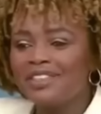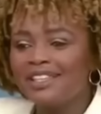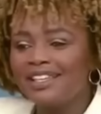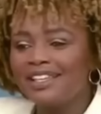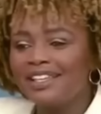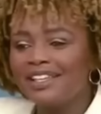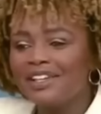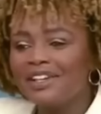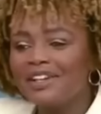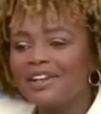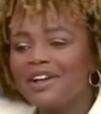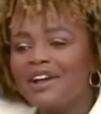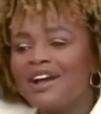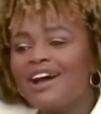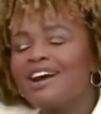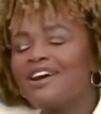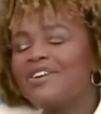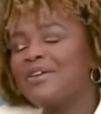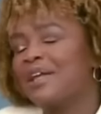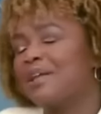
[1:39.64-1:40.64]
you think... line?
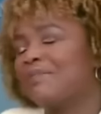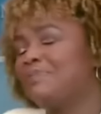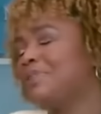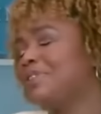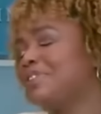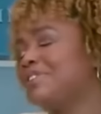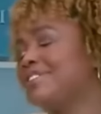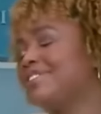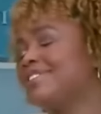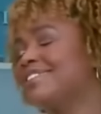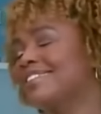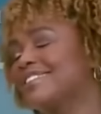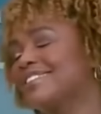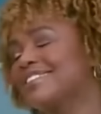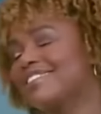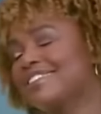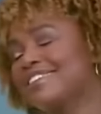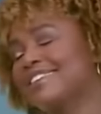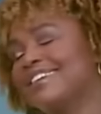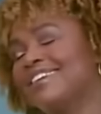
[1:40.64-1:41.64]
Okay, Peter. That
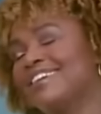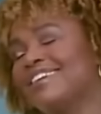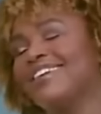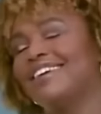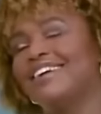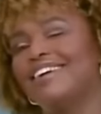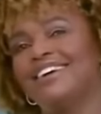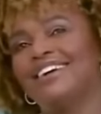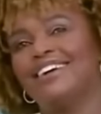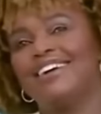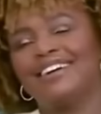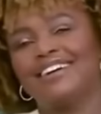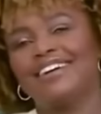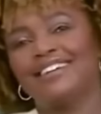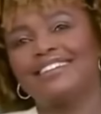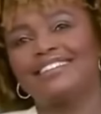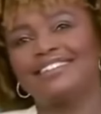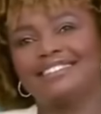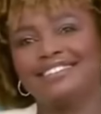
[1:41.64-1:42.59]
she used the